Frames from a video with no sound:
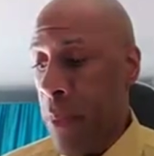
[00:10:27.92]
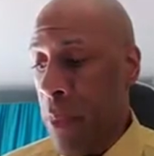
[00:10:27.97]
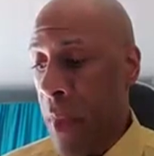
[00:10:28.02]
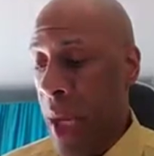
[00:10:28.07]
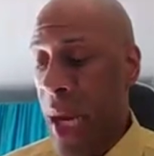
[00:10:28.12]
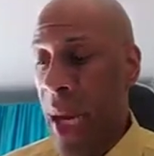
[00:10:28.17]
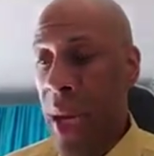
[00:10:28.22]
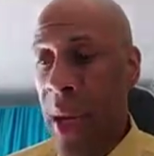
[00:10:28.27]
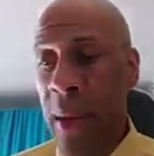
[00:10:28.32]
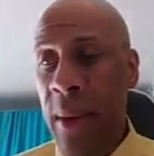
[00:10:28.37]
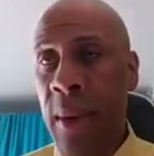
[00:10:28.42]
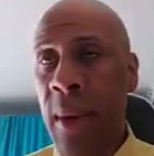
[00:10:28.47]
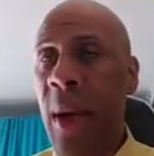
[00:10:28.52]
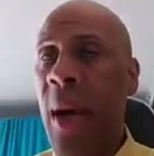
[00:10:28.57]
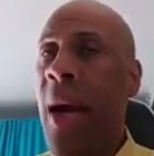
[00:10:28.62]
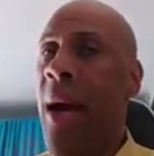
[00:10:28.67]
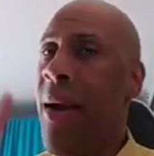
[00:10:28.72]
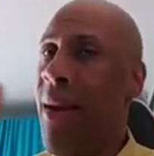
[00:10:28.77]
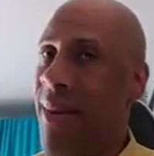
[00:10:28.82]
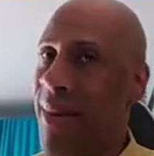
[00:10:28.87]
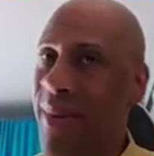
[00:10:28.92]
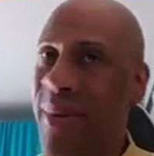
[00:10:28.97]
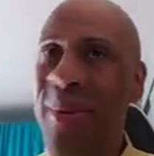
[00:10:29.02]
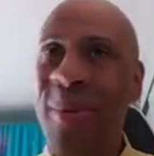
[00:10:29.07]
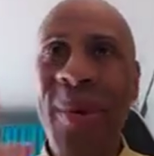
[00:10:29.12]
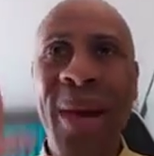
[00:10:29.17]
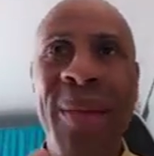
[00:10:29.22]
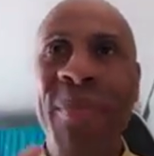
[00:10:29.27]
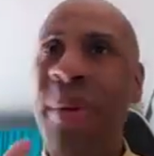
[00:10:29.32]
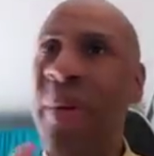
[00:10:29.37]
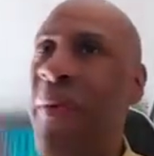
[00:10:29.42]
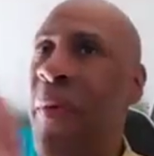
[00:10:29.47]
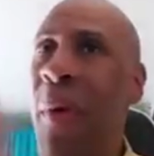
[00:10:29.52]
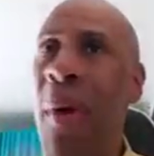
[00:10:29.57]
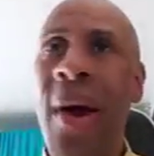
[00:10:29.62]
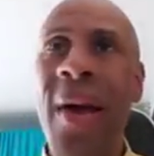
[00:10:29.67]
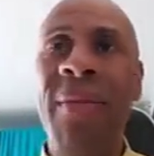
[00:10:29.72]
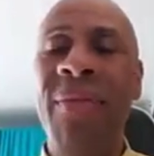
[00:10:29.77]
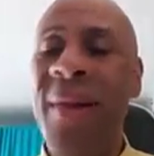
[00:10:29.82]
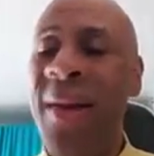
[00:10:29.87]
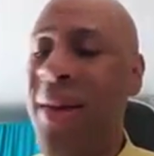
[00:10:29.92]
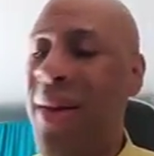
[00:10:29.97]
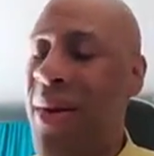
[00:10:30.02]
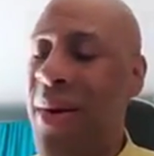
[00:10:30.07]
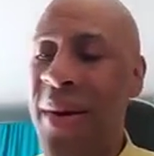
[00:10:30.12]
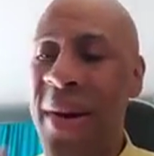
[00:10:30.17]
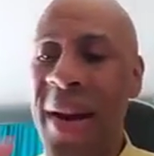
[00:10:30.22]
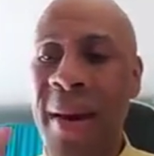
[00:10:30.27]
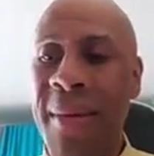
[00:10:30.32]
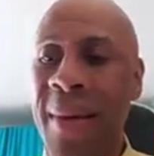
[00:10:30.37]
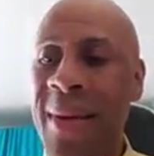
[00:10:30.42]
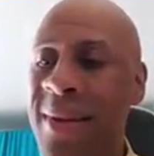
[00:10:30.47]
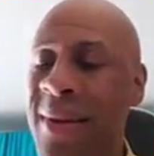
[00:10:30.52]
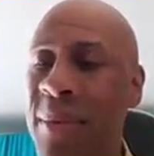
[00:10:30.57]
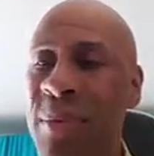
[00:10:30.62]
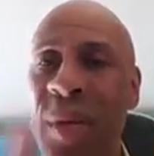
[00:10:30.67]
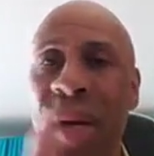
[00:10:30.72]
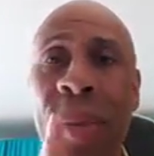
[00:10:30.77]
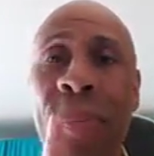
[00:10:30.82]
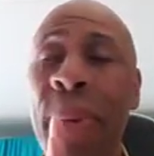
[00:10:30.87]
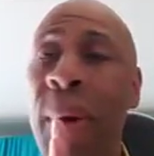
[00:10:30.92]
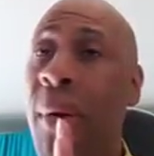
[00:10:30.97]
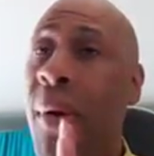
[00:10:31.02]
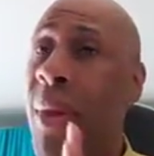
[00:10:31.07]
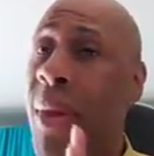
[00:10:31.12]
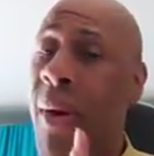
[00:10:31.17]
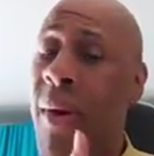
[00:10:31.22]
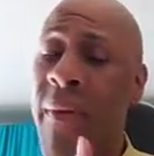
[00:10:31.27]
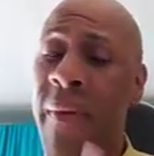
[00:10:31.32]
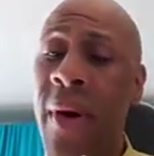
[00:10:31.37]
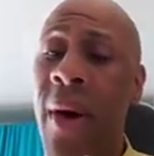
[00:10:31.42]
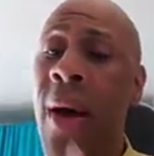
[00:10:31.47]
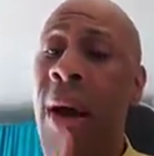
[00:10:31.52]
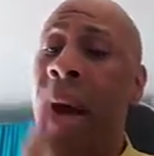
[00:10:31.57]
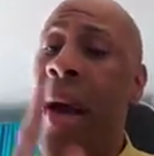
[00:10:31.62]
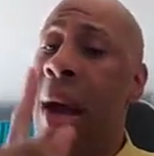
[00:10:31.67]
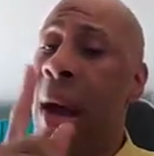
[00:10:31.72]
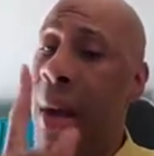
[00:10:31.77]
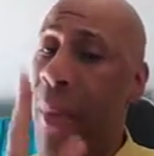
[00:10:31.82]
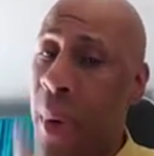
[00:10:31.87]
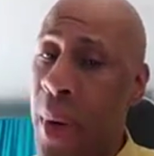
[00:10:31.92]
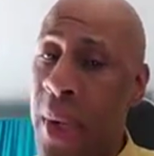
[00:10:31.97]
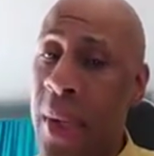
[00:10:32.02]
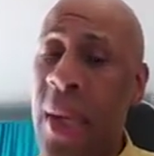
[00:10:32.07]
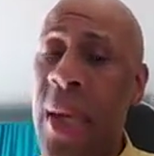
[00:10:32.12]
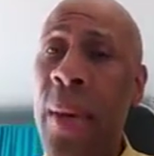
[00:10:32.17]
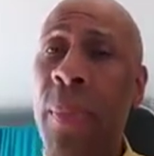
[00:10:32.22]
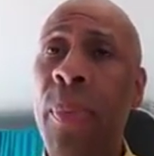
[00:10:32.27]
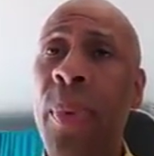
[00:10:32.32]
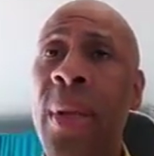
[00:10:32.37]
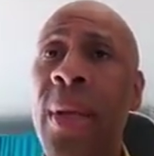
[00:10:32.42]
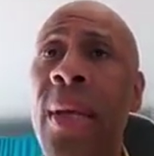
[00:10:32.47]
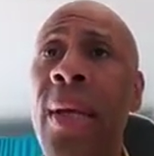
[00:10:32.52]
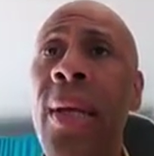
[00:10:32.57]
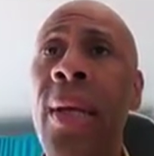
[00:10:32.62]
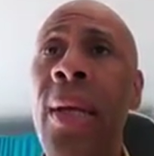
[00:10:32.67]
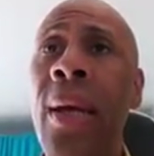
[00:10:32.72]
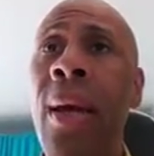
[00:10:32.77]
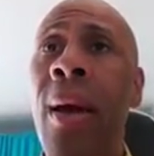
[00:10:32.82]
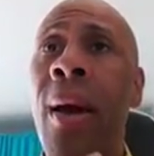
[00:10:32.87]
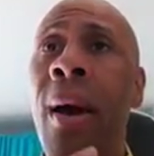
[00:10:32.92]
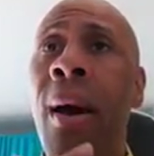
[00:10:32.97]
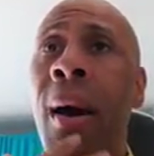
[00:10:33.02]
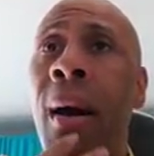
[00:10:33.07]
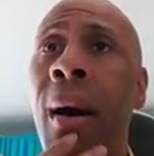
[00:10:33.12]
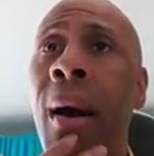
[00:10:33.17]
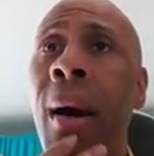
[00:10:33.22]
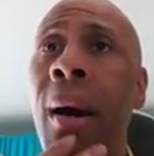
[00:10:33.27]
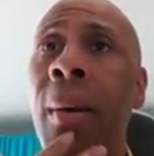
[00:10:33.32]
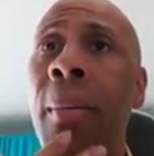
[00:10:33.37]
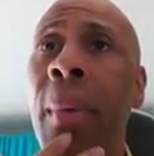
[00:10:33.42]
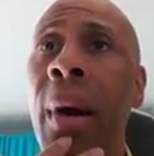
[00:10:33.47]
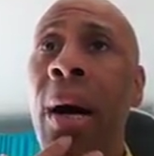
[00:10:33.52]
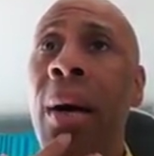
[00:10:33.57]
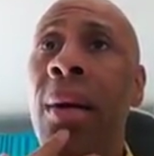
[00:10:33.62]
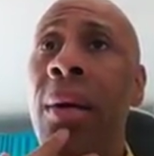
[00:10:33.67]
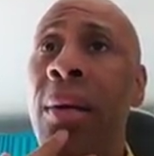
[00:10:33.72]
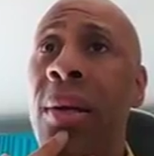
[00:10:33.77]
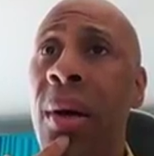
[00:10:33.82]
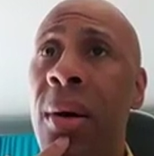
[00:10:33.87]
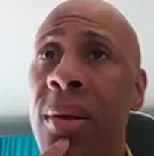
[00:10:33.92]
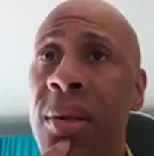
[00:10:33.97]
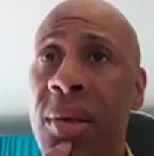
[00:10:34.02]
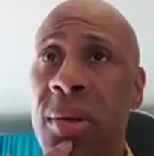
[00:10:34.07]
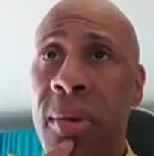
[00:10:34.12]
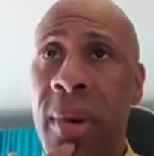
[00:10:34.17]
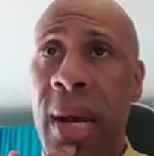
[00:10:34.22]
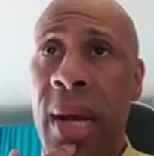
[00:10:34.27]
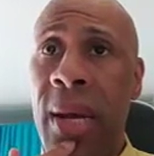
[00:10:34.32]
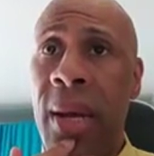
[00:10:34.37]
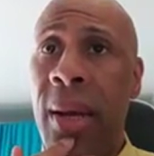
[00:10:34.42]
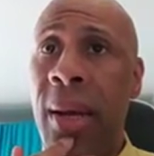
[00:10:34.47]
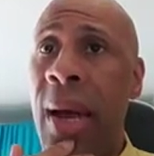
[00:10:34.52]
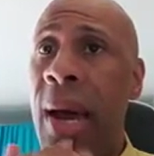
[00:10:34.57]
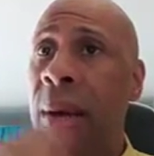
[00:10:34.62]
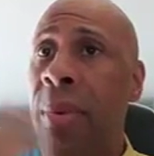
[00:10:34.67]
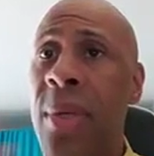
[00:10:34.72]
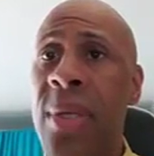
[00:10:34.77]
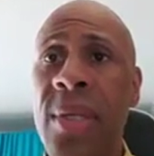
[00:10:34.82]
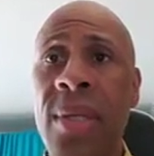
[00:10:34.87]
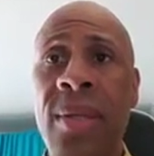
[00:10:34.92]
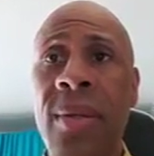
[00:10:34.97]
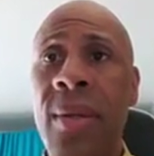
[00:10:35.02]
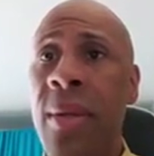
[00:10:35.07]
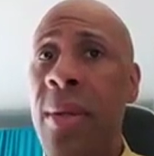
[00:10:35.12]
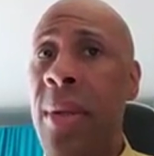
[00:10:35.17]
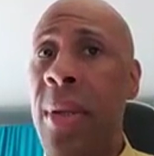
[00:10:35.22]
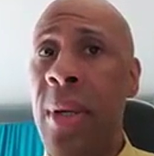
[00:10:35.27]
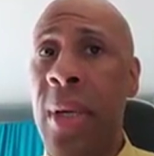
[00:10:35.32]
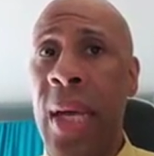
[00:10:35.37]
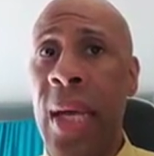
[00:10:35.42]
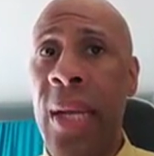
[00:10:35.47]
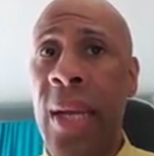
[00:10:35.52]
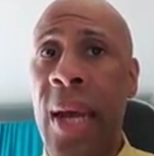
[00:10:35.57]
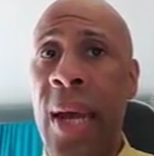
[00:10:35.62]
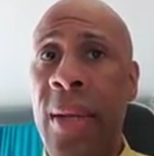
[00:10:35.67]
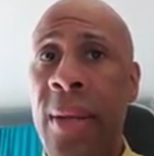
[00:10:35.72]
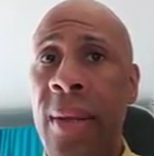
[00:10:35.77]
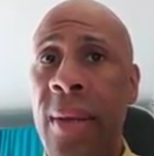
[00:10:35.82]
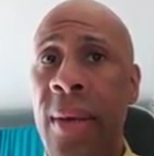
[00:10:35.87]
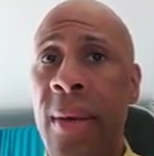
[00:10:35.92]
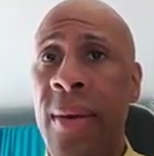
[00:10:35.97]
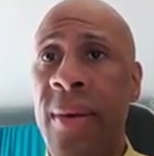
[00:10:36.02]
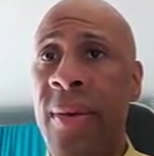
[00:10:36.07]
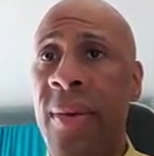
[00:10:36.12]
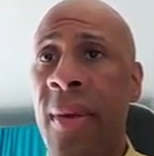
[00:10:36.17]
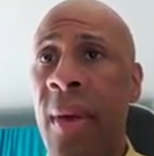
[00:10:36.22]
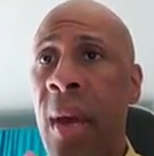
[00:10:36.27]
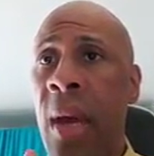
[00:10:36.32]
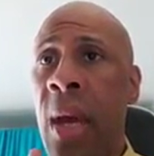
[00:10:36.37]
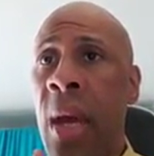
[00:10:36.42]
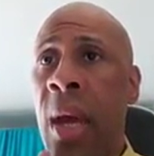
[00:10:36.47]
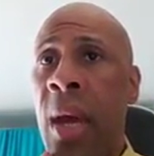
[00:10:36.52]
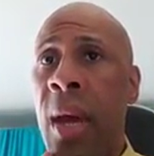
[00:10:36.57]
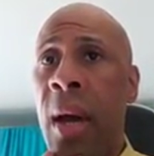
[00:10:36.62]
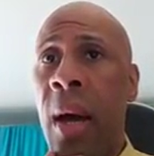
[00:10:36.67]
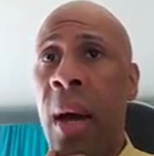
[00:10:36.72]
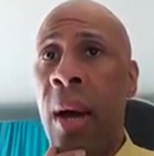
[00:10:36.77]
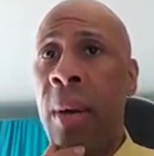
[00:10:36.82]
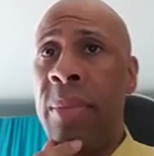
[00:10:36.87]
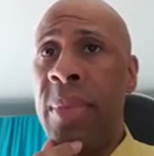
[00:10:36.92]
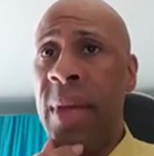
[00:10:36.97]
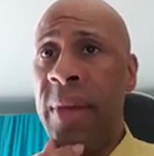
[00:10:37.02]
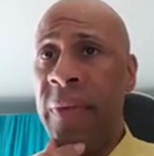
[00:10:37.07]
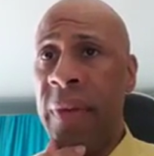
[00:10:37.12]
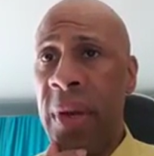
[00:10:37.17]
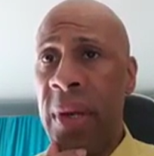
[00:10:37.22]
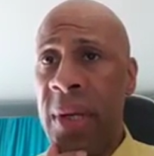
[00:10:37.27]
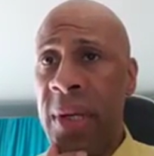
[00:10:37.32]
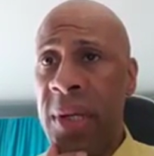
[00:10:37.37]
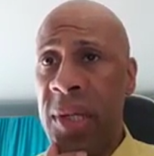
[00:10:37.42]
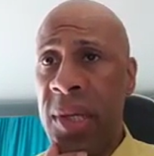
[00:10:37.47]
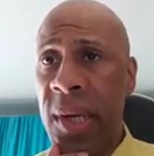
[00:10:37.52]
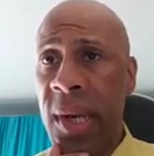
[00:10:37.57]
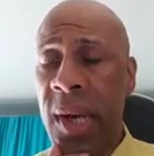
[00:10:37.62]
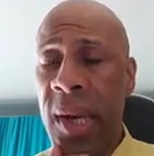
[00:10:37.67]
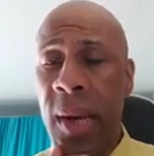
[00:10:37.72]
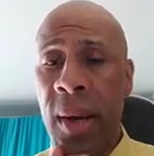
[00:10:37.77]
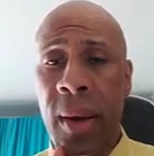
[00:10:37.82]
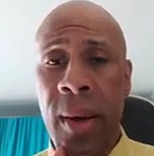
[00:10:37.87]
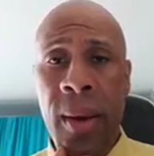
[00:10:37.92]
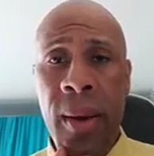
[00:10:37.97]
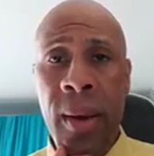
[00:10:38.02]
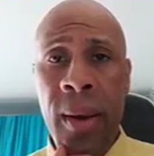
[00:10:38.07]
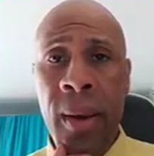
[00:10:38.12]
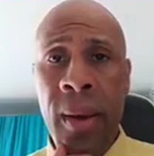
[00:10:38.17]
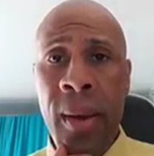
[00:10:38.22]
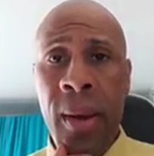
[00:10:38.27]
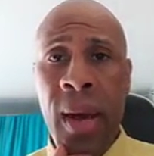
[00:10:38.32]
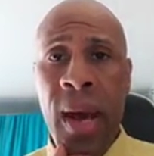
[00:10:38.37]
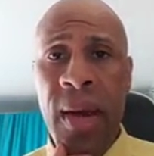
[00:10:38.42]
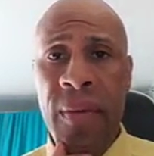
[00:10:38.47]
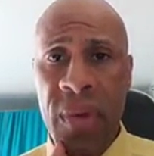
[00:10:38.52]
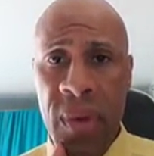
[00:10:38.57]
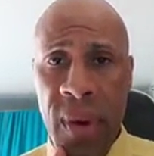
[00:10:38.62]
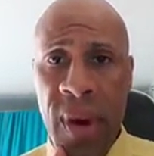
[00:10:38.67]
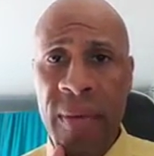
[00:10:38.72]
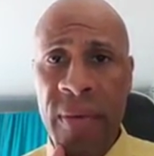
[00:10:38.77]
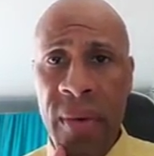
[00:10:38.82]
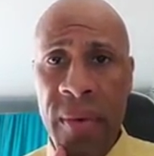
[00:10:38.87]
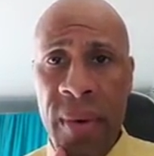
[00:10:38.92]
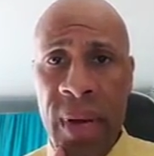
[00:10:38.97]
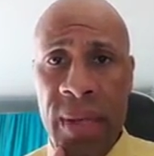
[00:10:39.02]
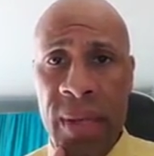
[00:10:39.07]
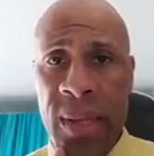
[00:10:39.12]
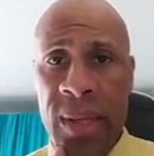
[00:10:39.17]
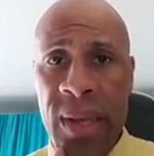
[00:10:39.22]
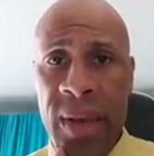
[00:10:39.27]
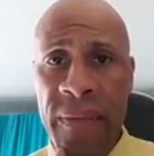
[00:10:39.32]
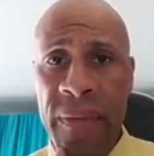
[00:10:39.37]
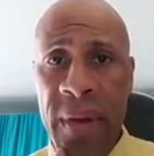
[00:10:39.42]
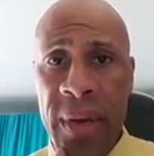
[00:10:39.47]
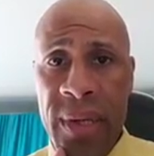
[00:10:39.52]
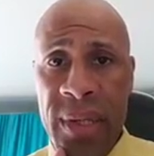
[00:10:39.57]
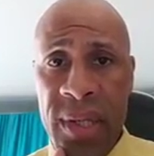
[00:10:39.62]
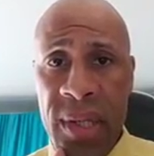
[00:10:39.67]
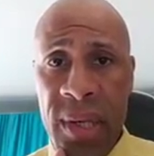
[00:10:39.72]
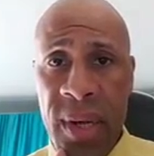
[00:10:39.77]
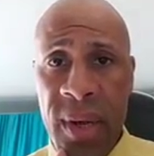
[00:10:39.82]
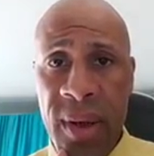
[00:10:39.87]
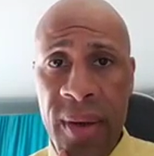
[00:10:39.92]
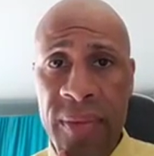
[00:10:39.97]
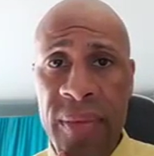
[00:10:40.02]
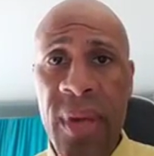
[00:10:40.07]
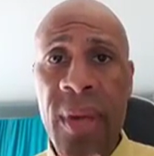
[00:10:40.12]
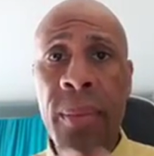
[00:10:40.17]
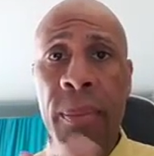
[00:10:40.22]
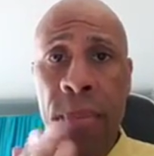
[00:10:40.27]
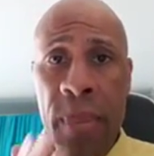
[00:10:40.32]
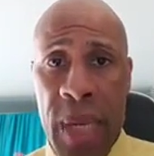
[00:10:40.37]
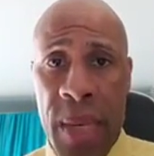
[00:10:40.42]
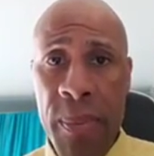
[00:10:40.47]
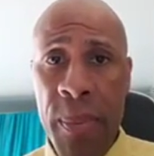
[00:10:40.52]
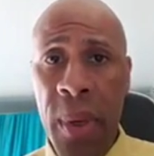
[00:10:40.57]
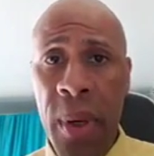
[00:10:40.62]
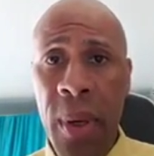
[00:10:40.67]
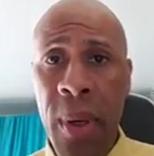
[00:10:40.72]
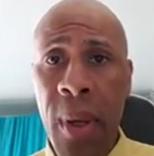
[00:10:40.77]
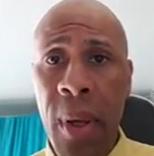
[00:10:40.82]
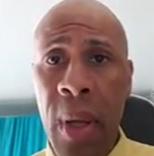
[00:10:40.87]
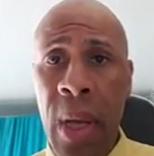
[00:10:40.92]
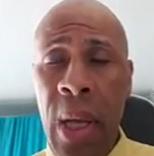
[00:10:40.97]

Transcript: And wait, before I even get on that, because I'm jumping all over, I want to keep with the unadulterated. I was looking at this definition here. Have you ever read the definition of it, people?